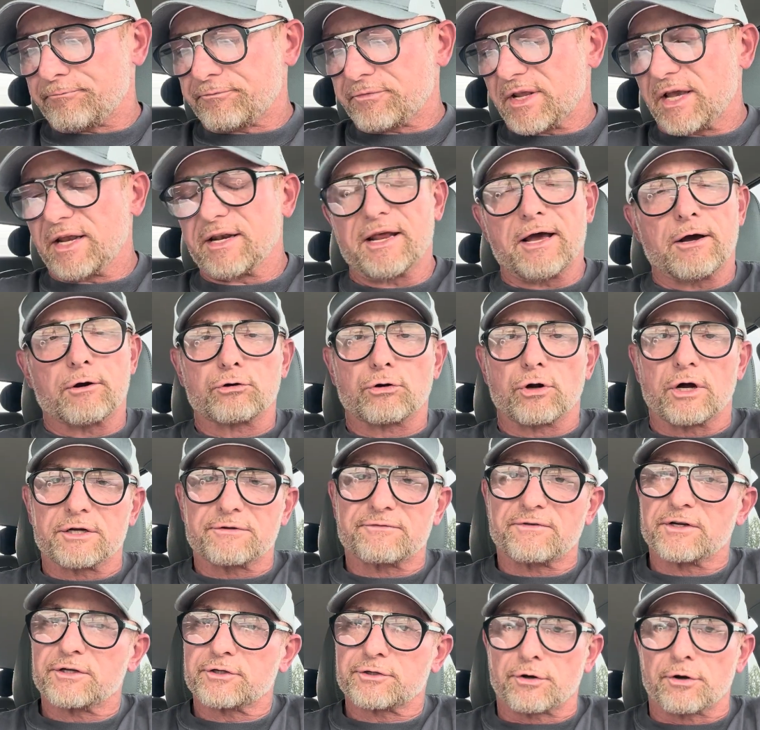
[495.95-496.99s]
And now
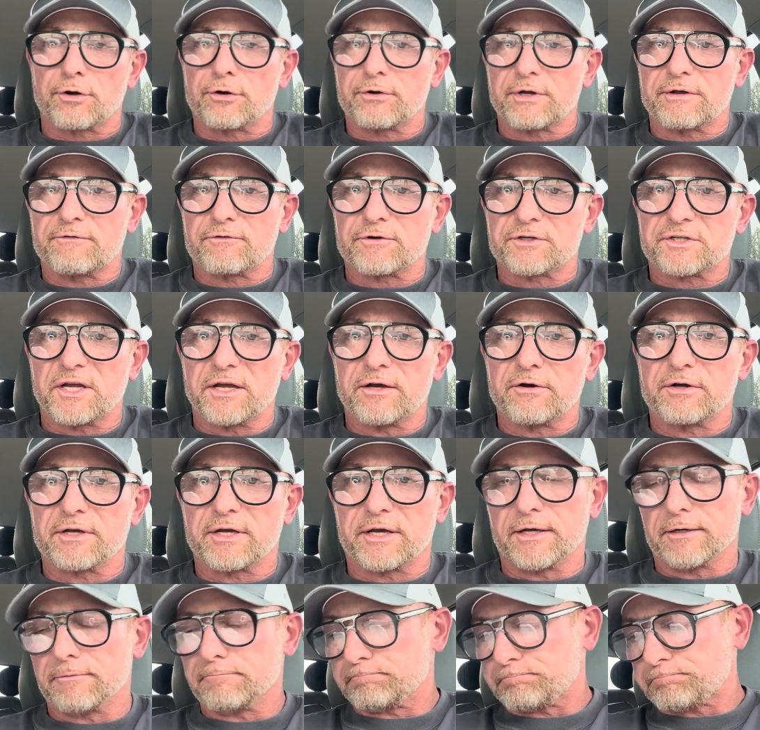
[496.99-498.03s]
CrossFit is currently for sale
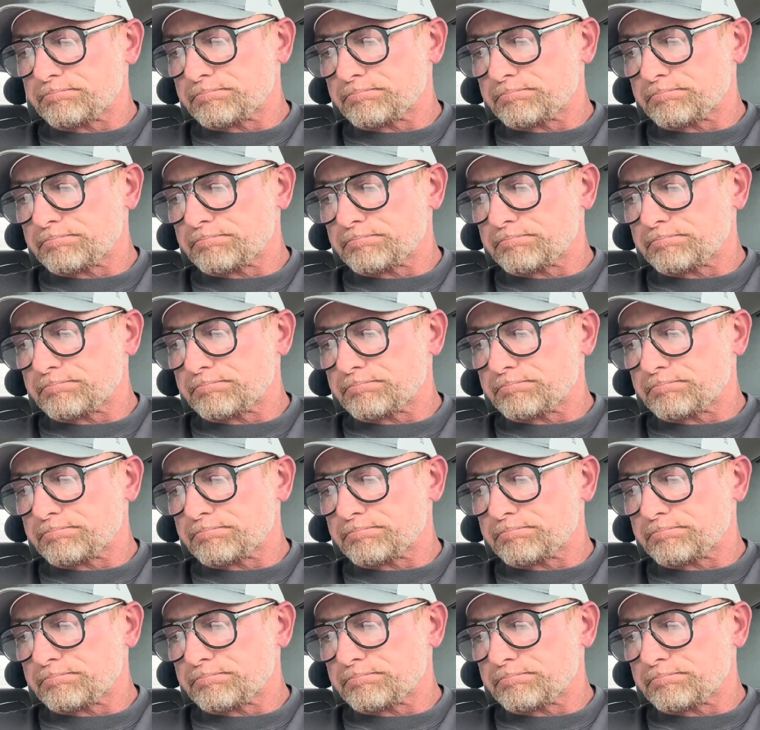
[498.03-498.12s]
again.